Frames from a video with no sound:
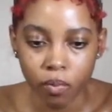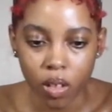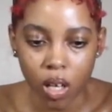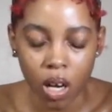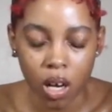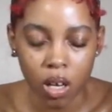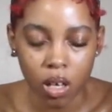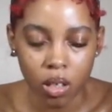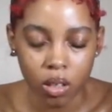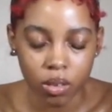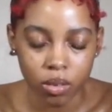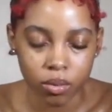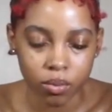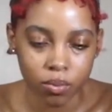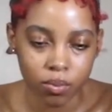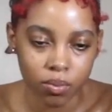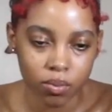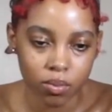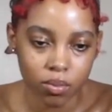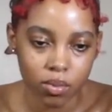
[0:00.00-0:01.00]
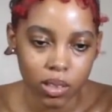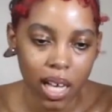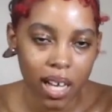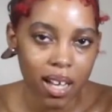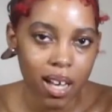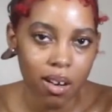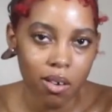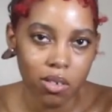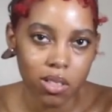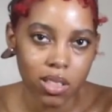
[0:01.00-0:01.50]
like
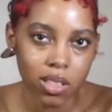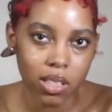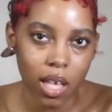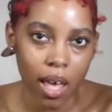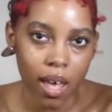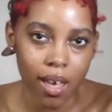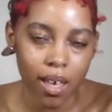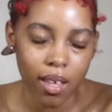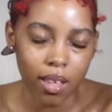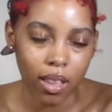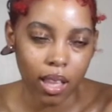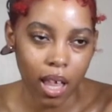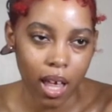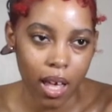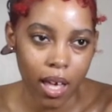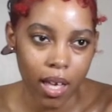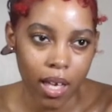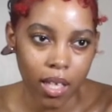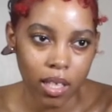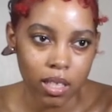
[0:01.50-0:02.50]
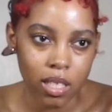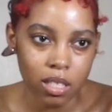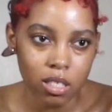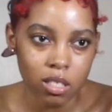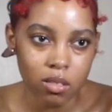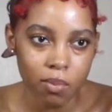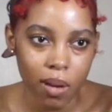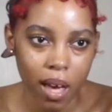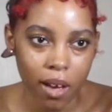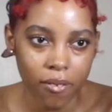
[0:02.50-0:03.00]
I was saying, like, this
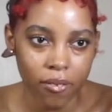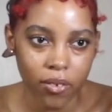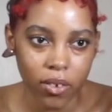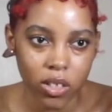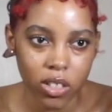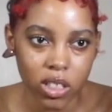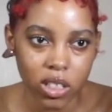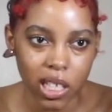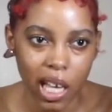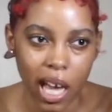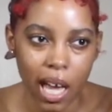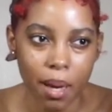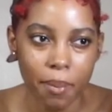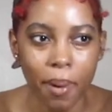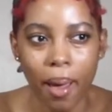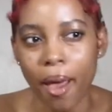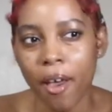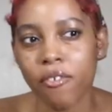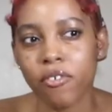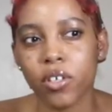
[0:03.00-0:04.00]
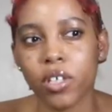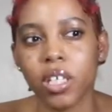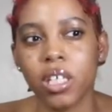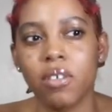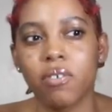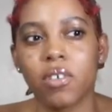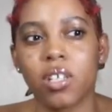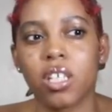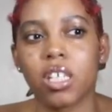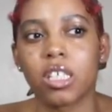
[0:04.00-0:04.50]
is my first time ever
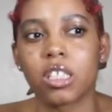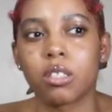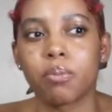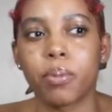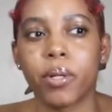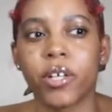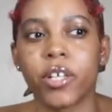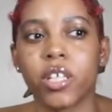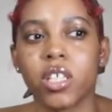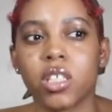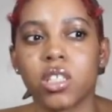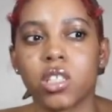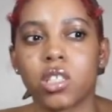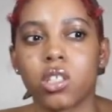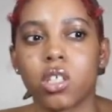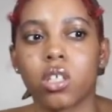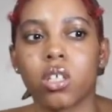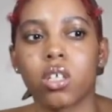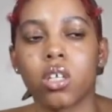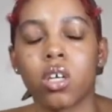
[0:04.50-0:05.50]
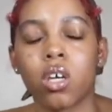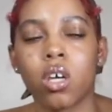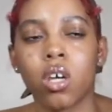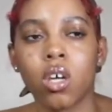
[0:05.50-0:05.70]
even experiencing